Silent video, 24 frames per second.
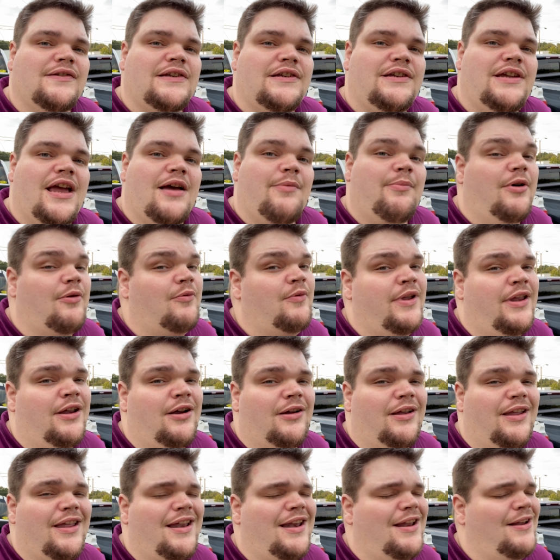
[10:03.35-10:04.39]
yet, but we are
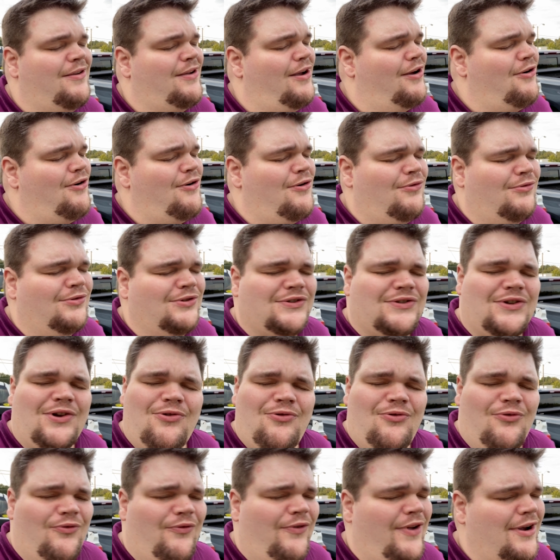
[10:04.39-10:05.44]
getting
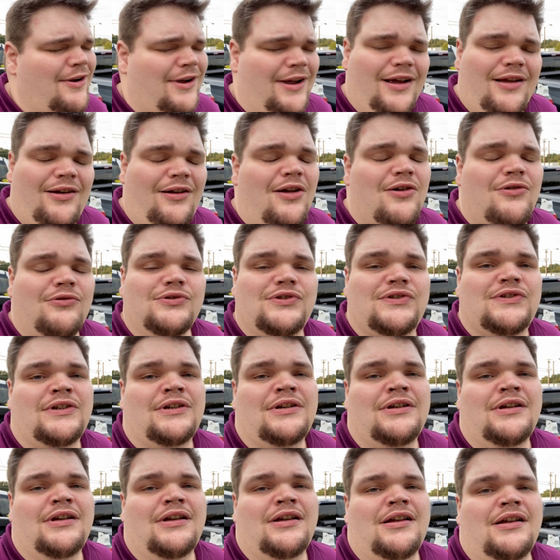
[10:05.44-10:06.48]
so very close.
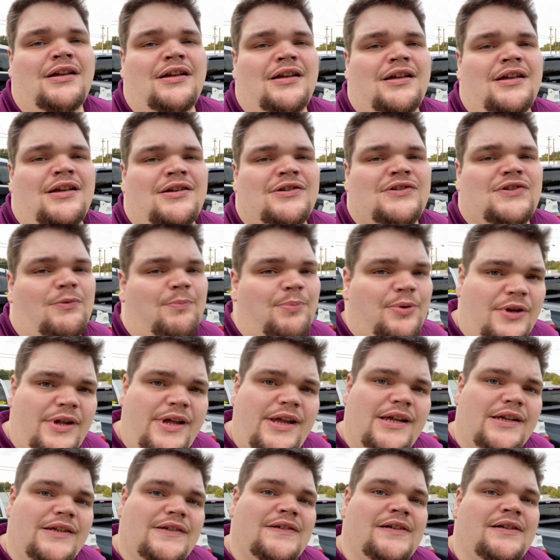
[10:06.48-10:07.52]
So
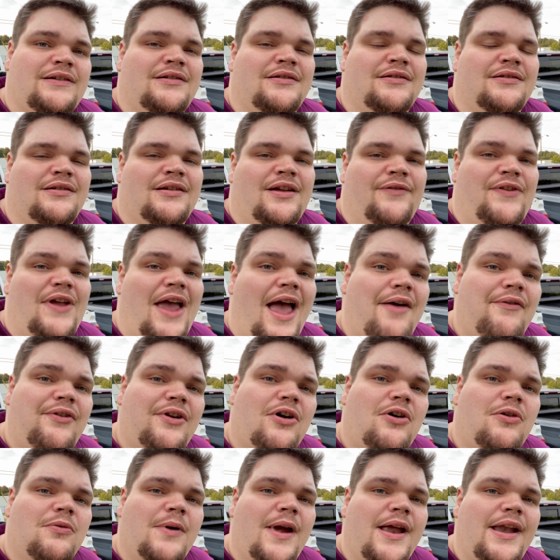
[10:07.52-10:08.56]
please, if you haven't
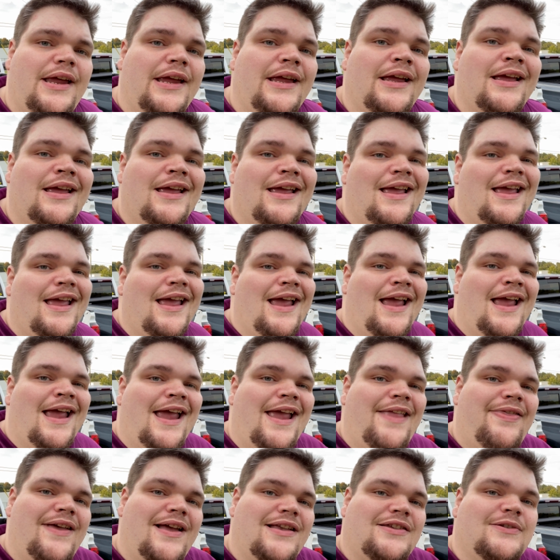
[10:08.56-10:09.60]
already,
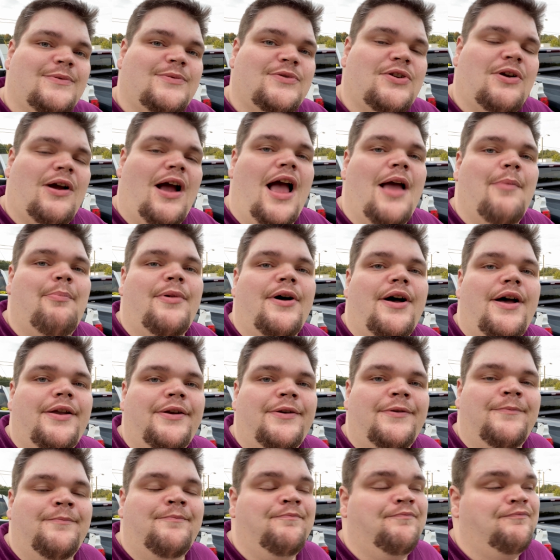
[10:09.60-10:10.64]
hit that subscribe
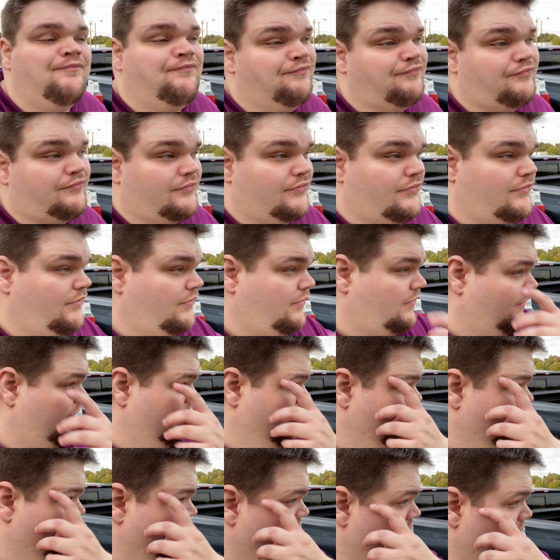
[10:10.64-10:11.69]
button,
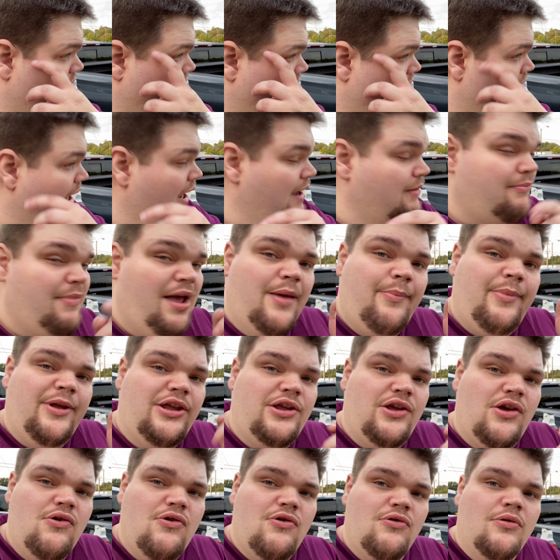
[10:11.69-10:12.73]
and maybe
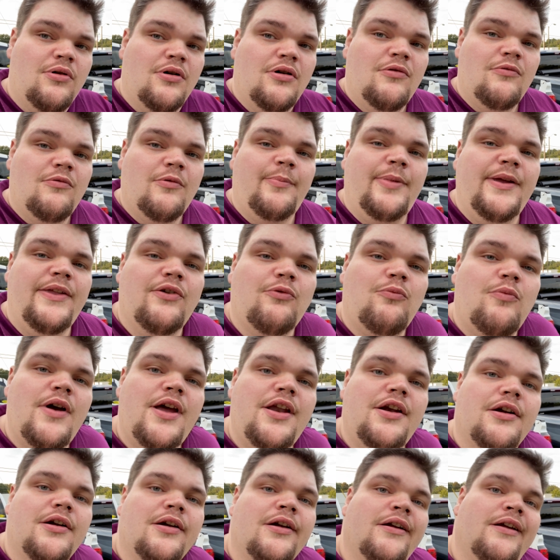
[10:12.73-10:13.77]
you will be the winner